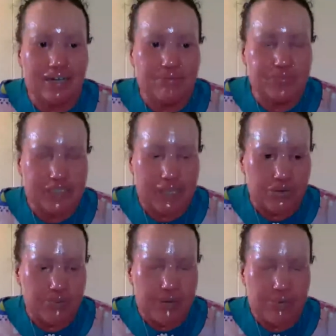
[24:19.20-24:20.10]
tell the
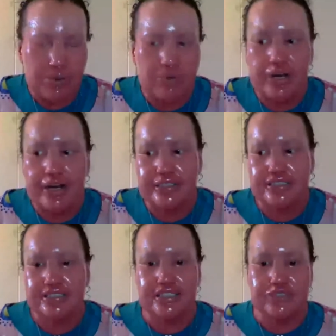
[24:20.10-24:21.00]
people who were
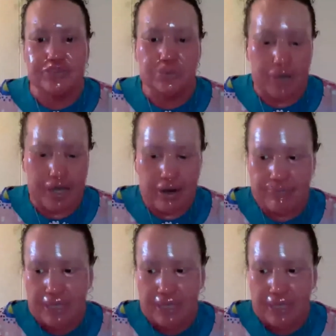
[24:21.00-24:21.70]
unsuccessful where